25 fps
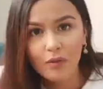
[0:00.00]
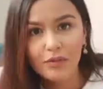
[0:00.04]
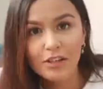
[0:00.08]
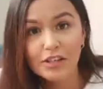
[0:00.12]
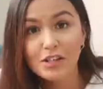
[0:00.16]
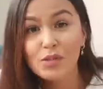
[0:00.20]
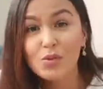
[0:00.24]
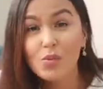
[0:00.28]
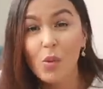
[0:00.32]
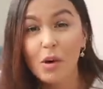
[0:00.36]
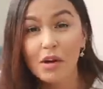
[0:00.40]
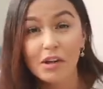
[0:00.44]
We
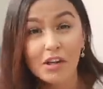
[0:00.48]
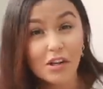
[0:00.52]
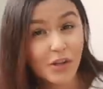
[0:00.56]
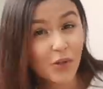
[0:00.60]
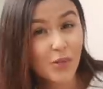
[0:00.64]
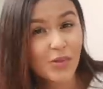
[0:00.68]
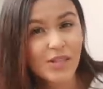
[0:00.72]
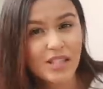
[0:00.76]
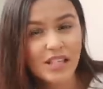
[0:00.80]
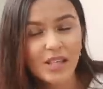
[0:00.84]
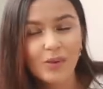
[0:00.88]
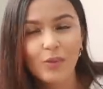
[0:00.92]
just wanted
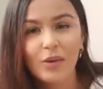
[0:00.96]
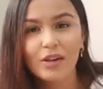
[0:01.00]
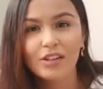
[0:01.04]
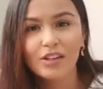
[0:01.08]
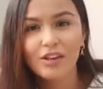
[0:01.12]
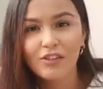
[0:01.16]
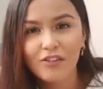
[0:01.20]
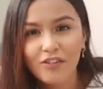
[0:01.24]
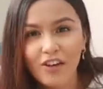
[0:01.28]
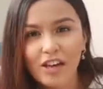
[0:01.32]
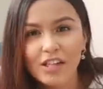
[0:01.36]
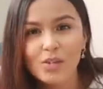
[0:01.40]
to see what
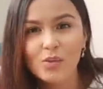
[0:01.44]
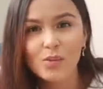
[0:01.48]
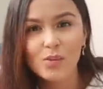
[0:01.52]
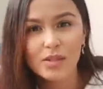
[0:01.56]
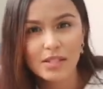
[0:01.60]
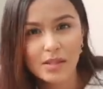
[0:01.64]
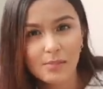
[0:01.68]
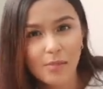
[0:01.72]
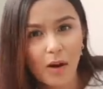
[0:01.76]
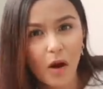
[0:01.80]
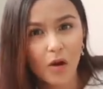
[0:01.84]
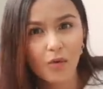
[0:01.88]
the fuss
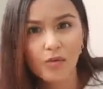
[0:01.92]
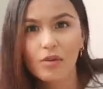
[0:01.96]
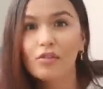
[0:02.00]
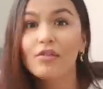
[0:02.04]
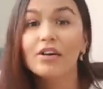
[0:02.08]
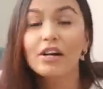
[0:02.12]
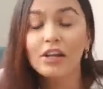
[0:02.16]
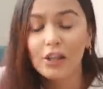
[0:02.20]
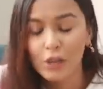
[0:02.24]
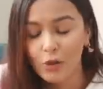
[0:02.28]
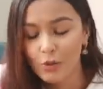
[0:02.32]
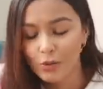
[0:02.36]
was about. We
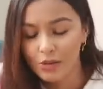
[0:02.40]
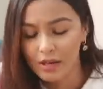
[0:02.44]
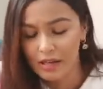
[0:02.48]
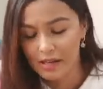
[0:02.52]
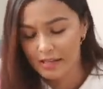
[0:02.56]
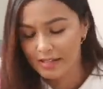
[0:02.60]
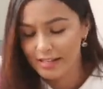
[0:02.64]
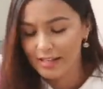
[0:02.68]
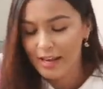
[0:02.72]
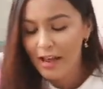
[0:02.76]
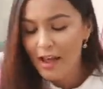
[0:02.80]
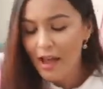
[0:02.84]
were
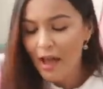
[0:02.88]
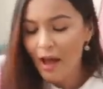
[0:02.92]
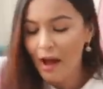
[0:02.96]
curious.